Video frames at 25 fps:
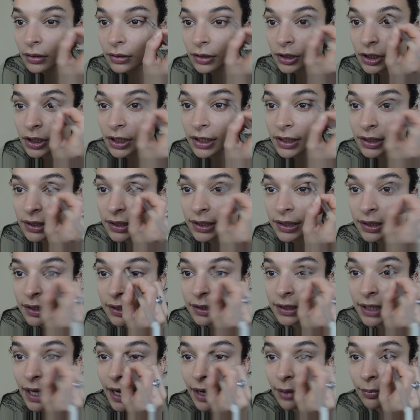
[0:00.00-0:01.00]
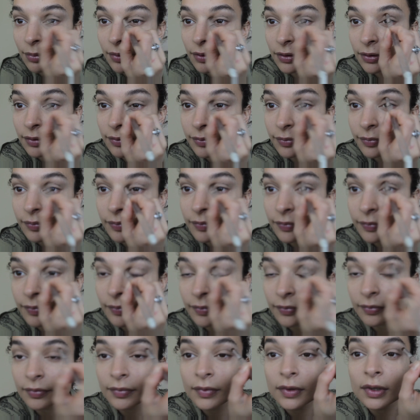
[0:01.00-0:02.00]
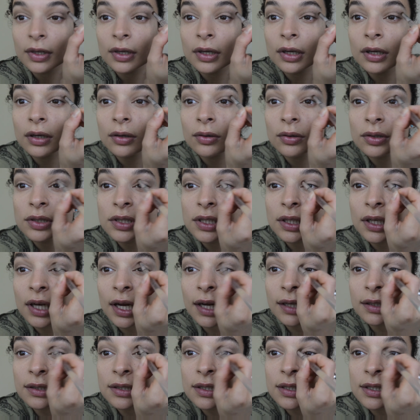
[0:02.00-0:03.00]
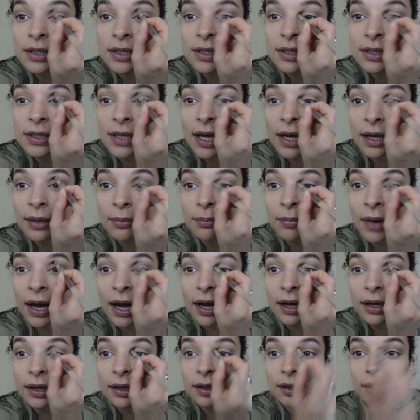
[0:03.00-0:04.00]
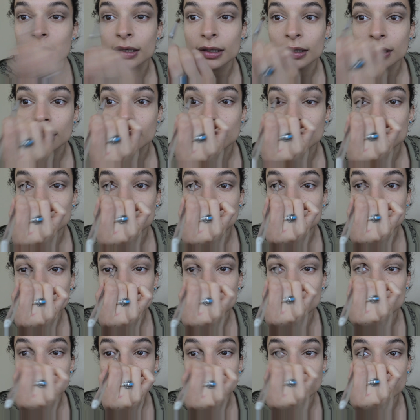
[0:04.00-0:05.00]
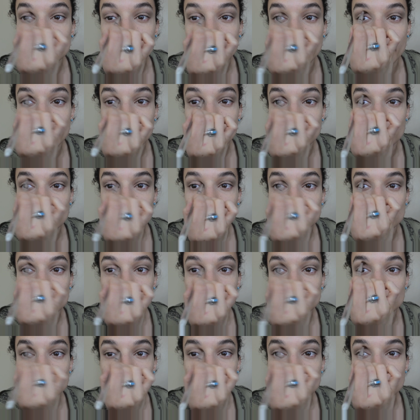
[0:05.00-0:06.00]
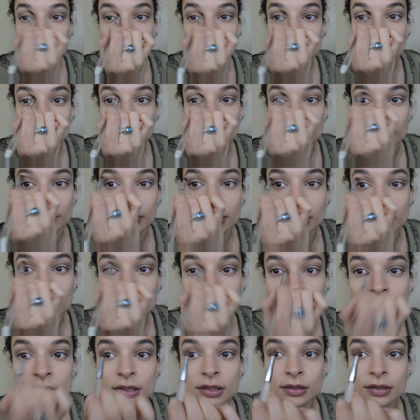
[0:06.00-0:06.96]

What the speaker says: Just in the depth. I also like to set back the corner there. I've got a bit of puffiness.